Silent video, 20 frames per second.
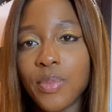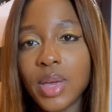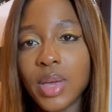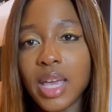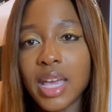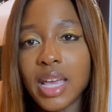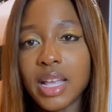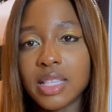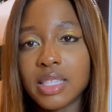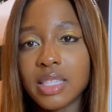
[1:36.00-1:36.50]

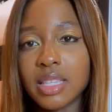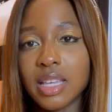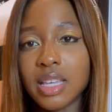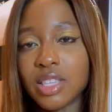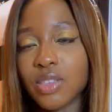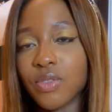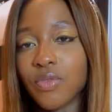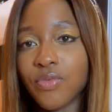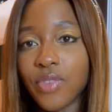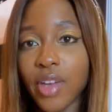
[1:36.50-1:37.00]
It
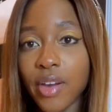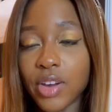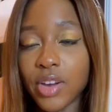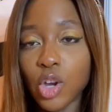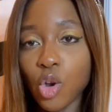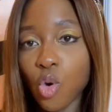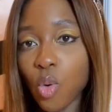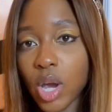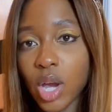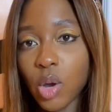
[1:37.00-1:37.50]
is a very
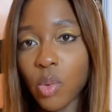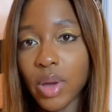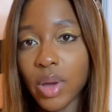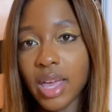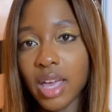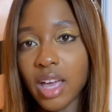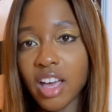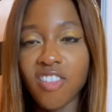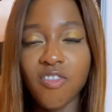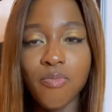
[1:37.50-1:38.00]
quick
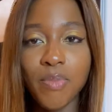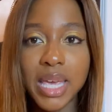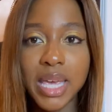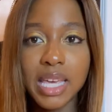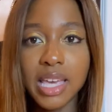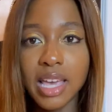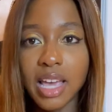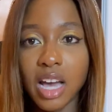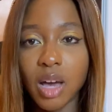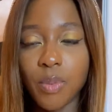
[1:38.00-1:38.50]
way of
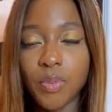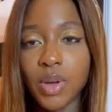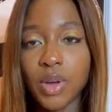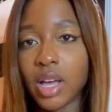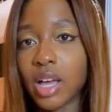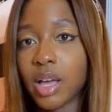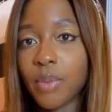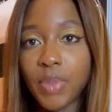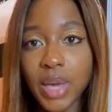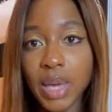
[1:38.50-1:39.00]
making up
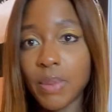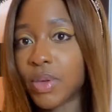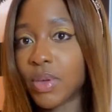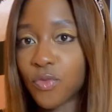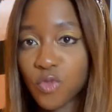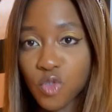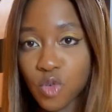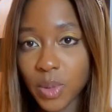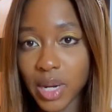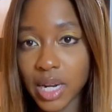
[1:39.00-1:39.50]
a baby
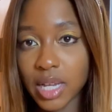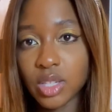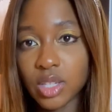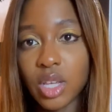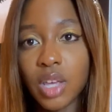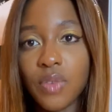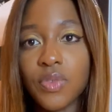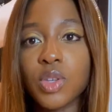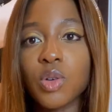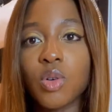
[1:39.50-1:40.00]
formula. So
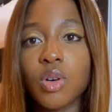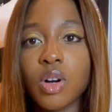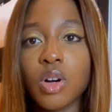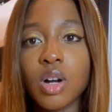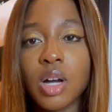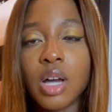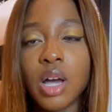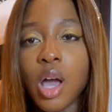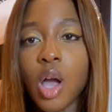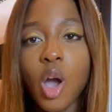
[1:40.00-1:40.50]
if you
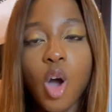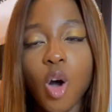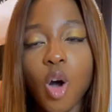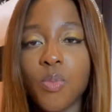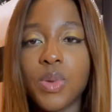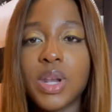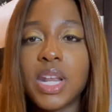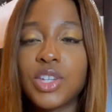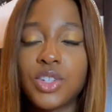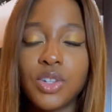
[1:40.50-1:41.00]
are
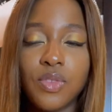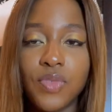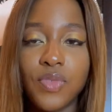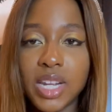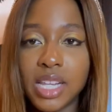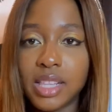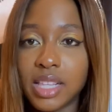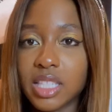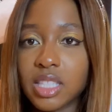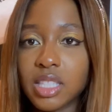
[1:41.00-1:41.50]
combination
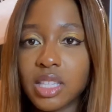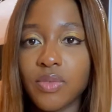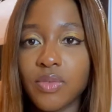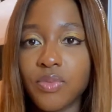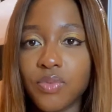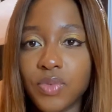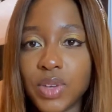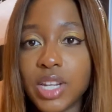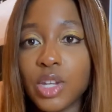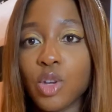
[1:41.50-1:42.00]
feeding, that's
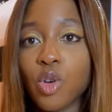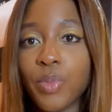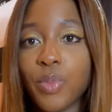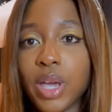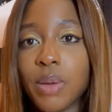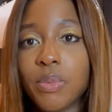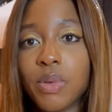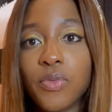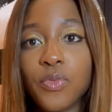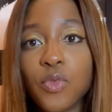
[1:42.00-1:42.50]
feeding your
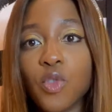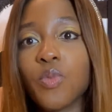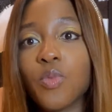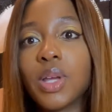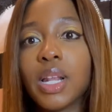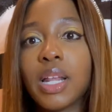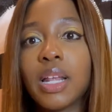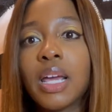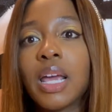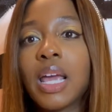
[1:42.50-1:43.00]
baby
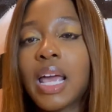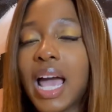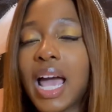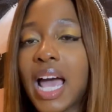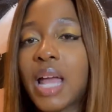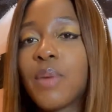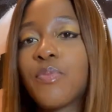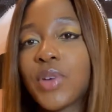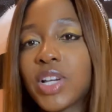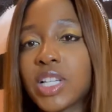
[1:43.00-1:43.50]
formula
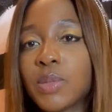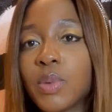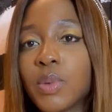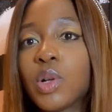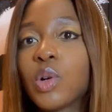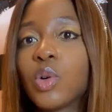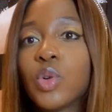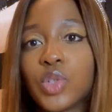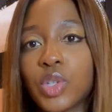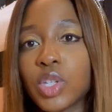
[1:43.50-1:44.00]
and breast
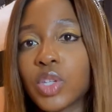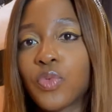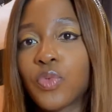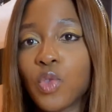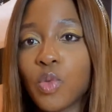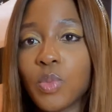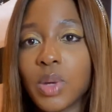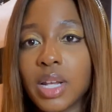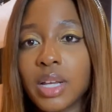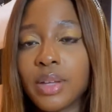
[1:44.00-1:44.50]
milk or just
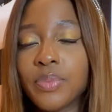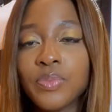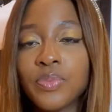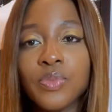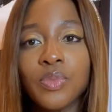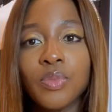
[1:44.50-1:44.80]
formula,